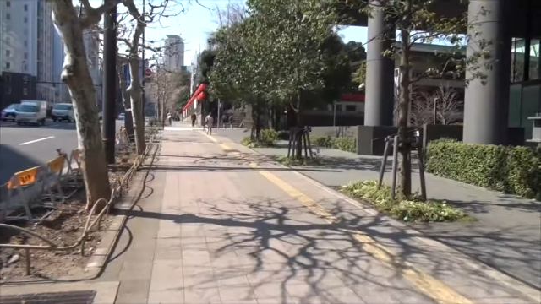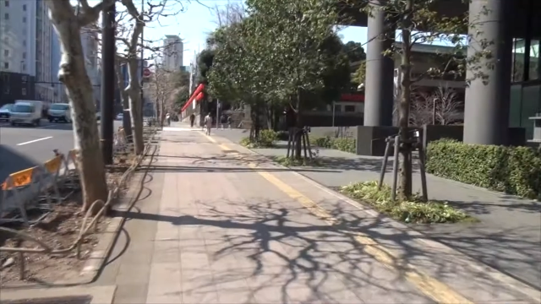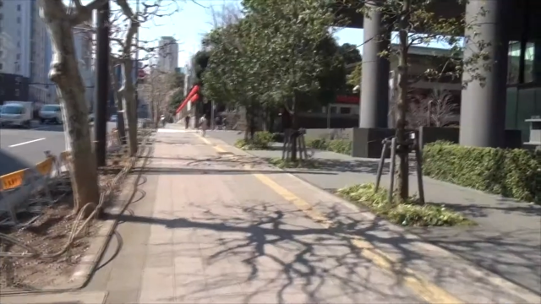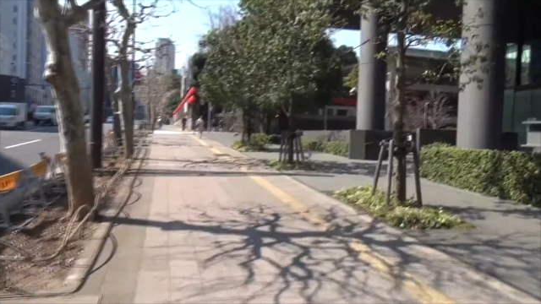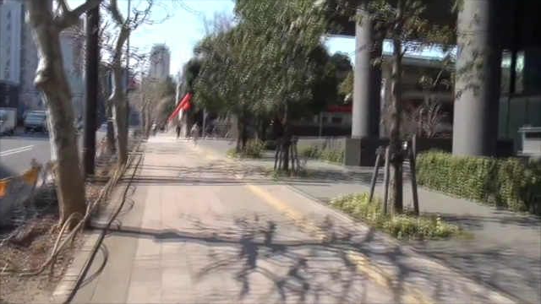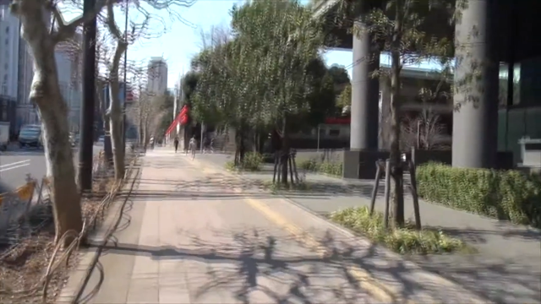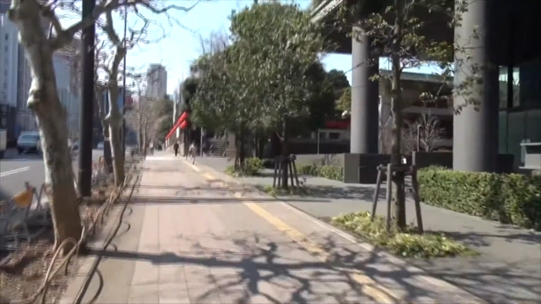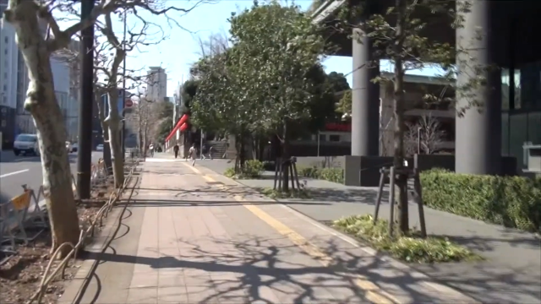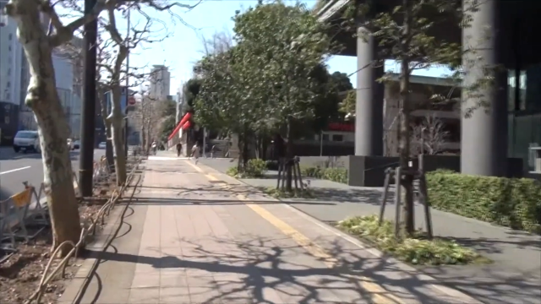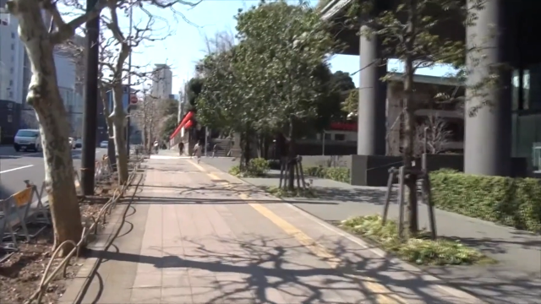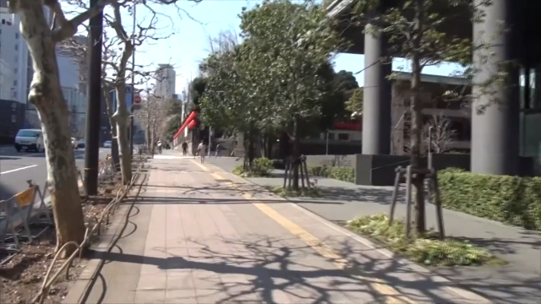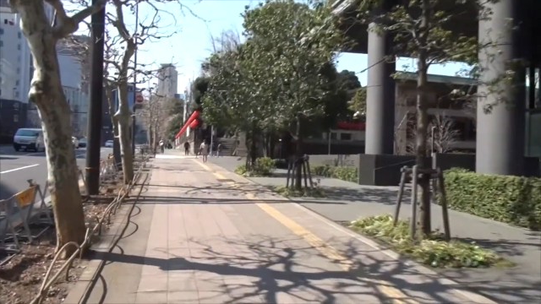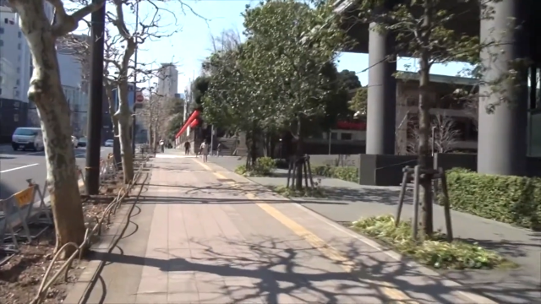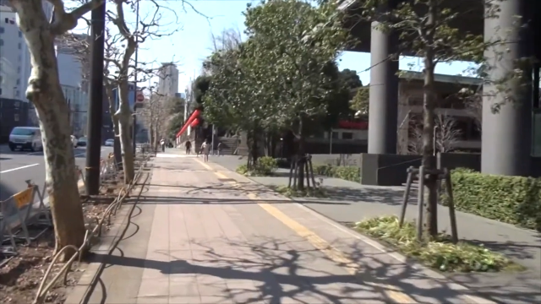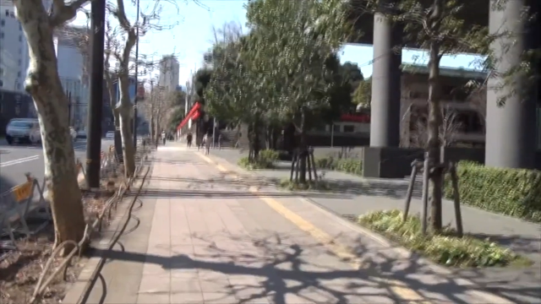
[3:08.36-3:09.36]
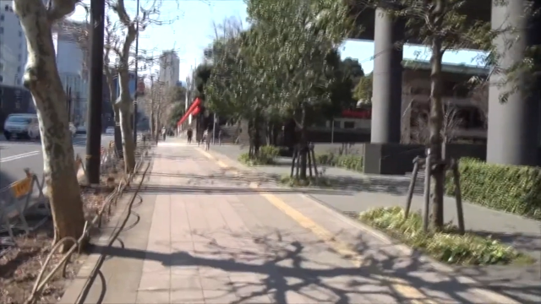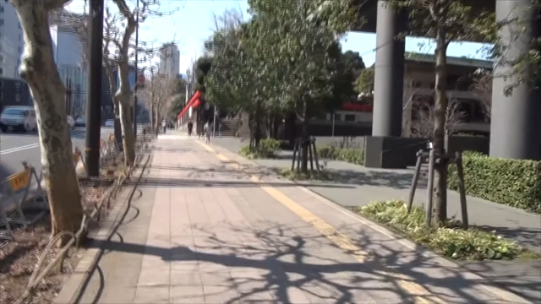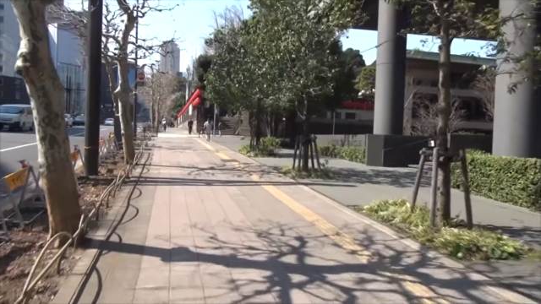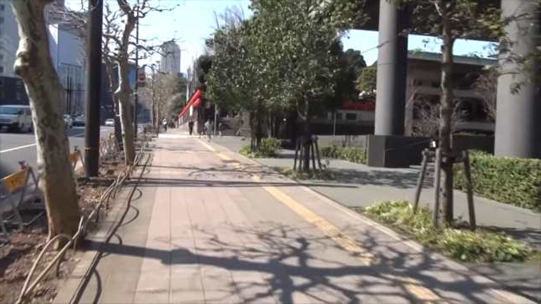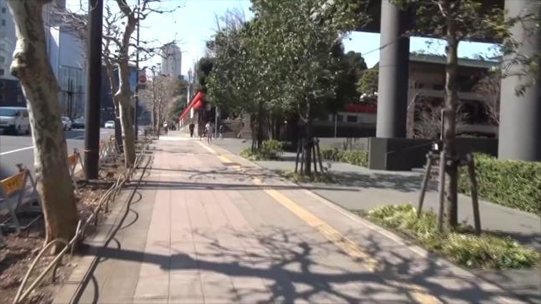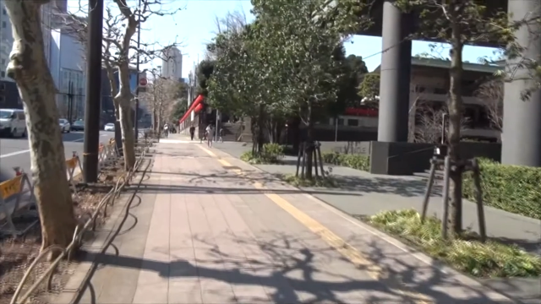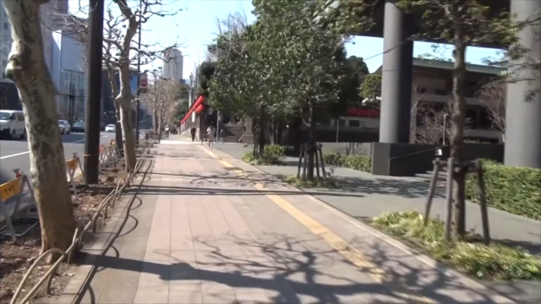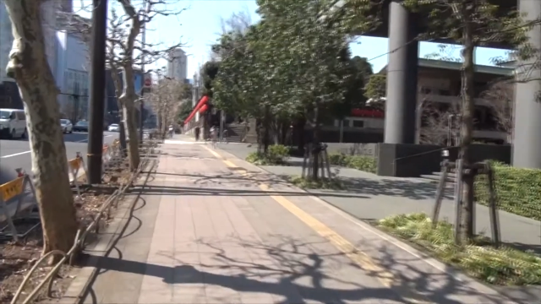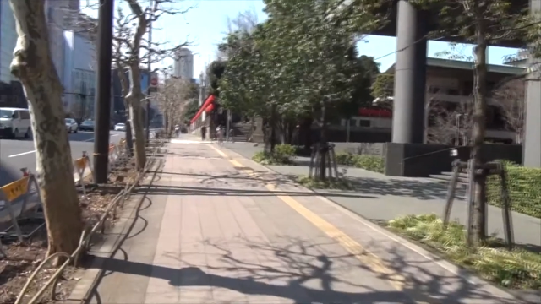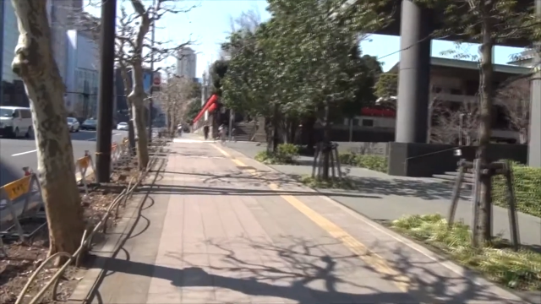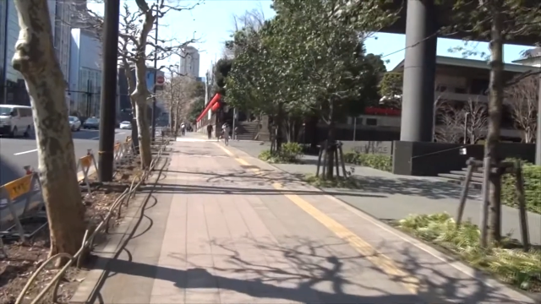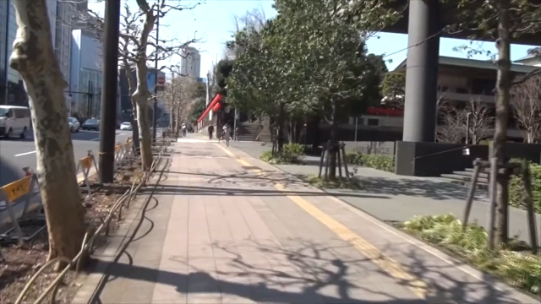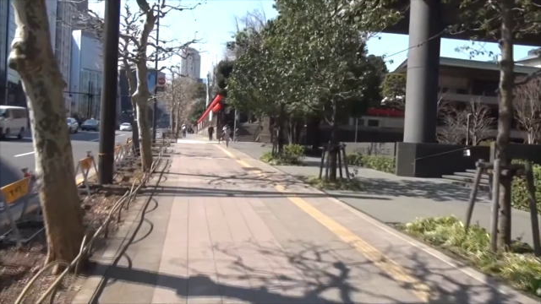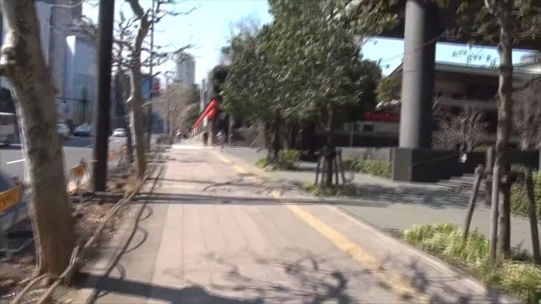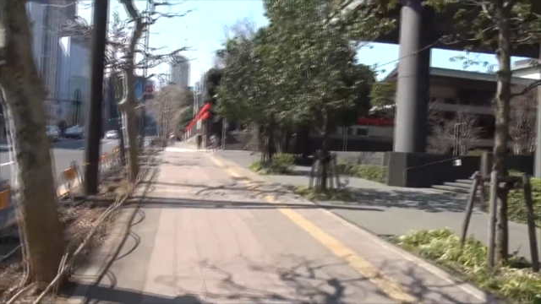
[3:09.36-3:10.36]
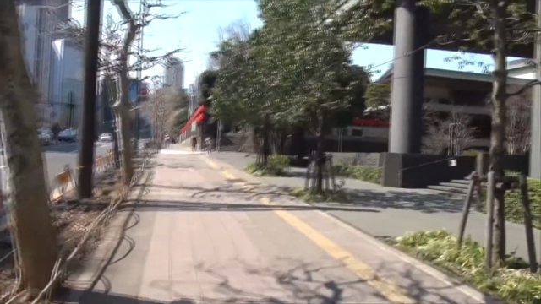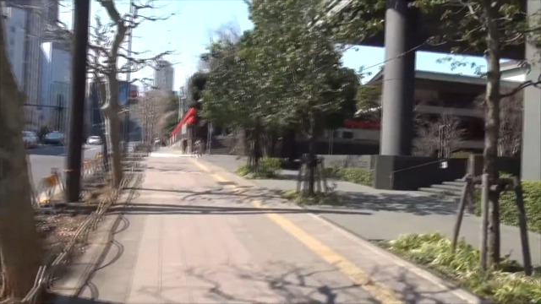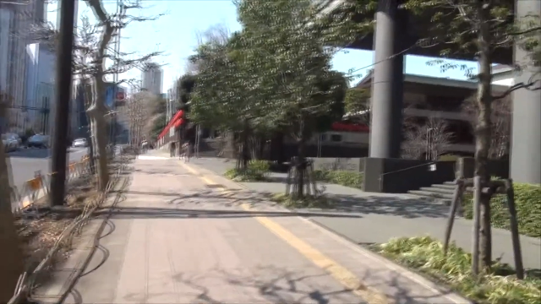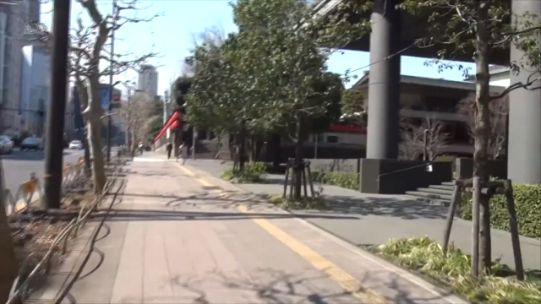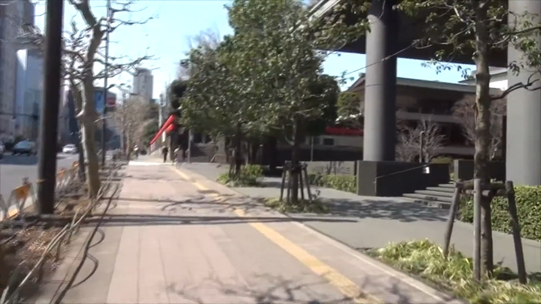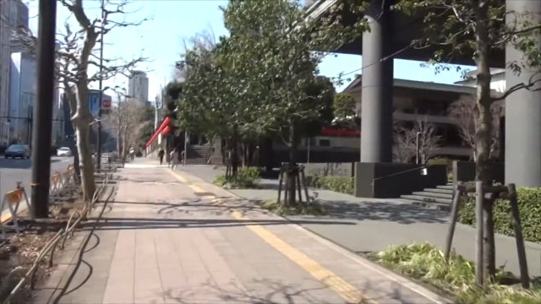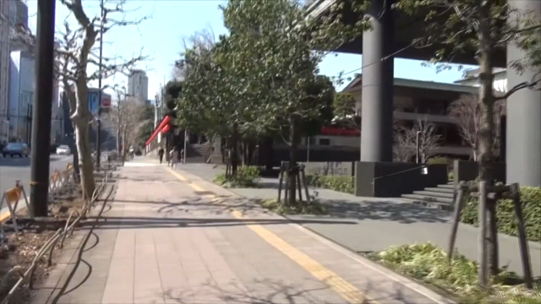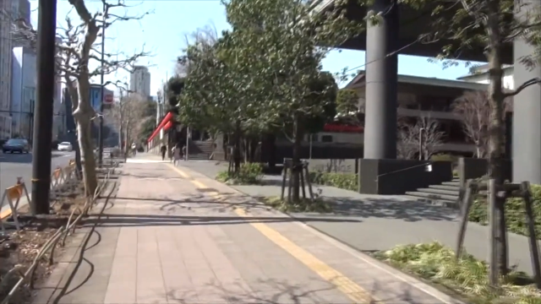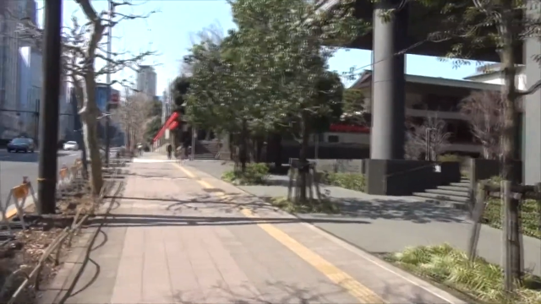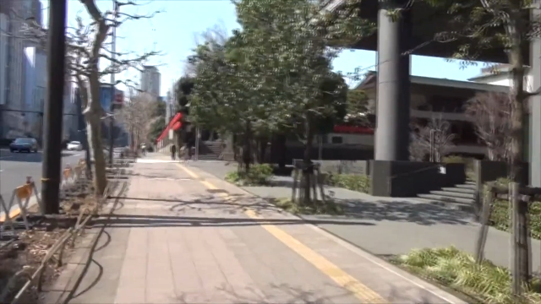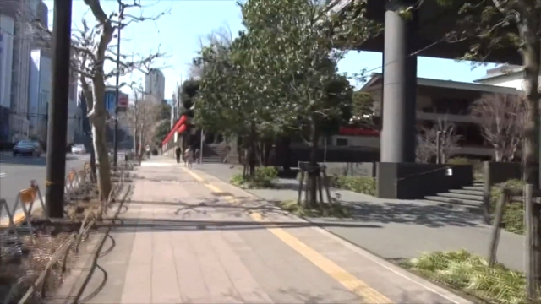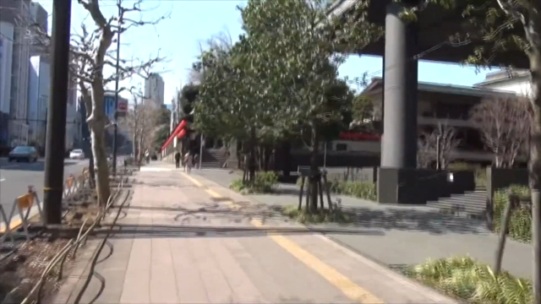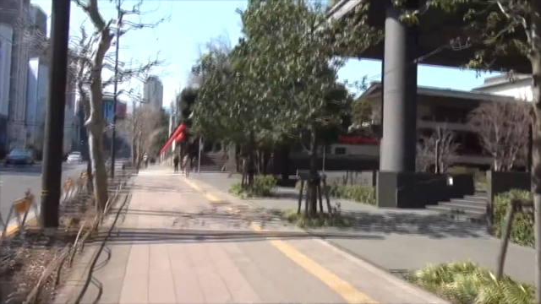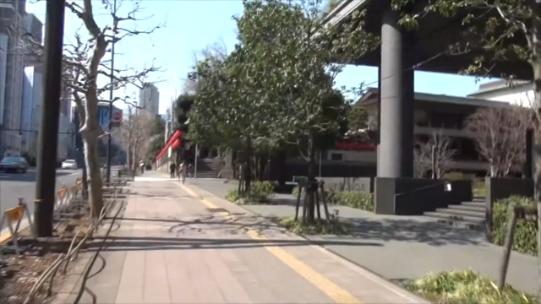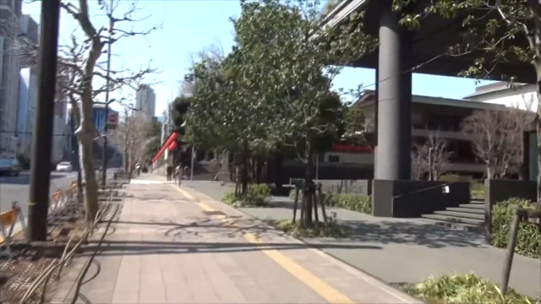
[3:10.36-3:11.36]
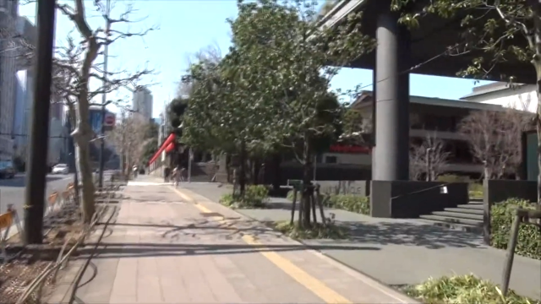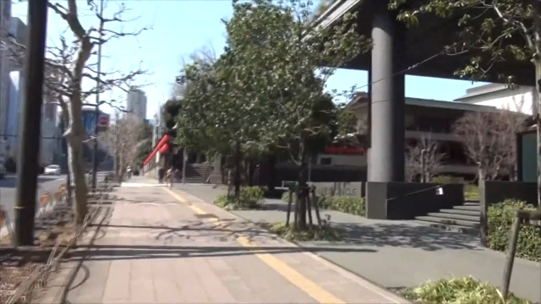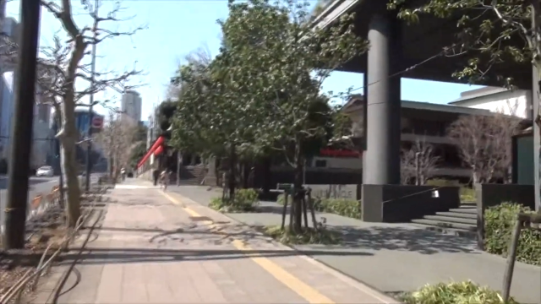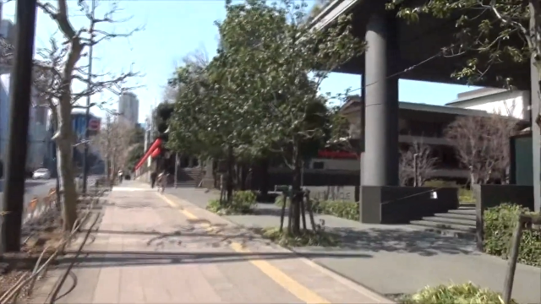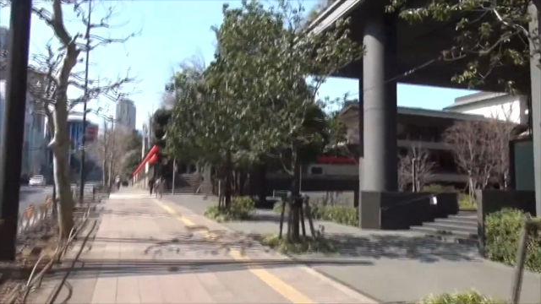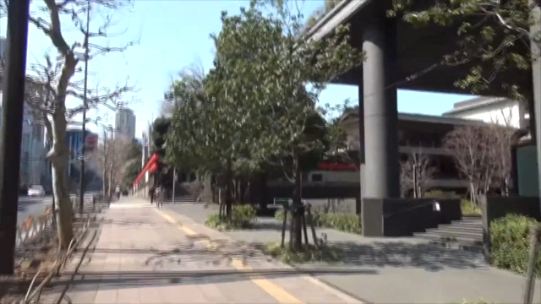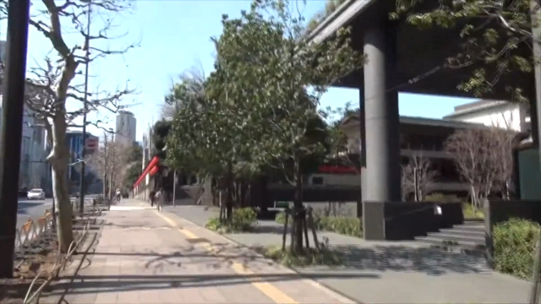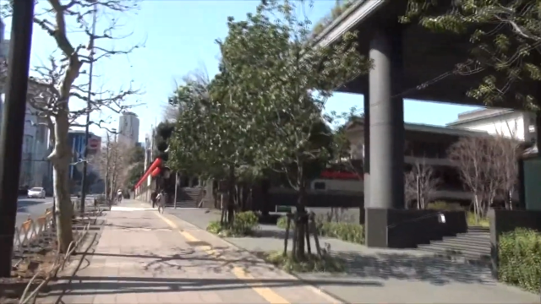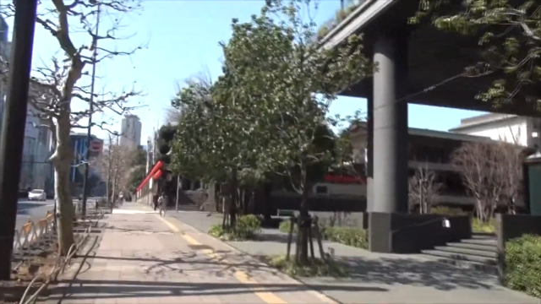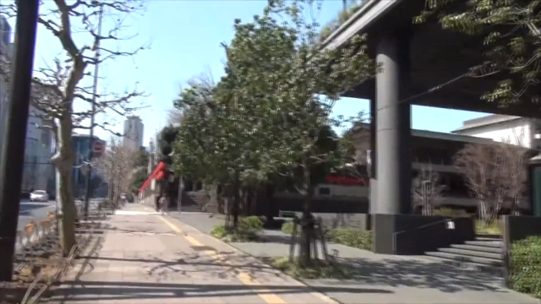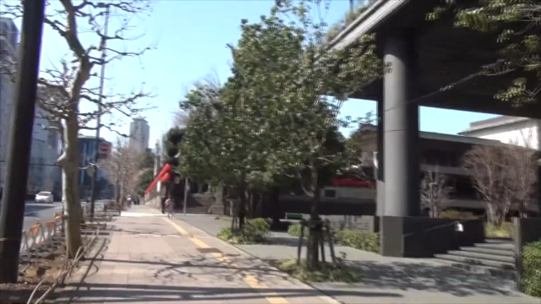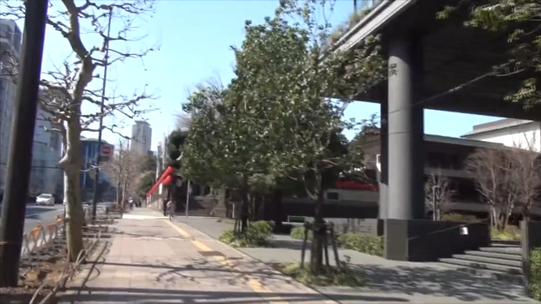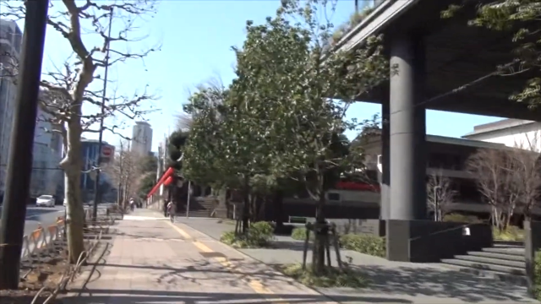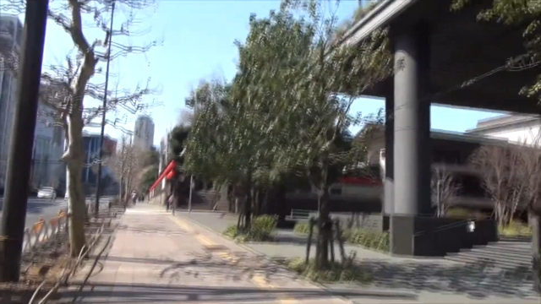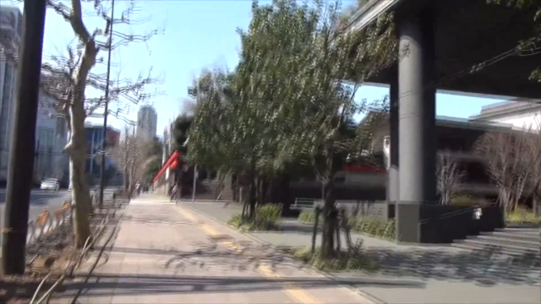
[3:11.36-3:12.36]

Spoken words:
[unreadable: no face in view]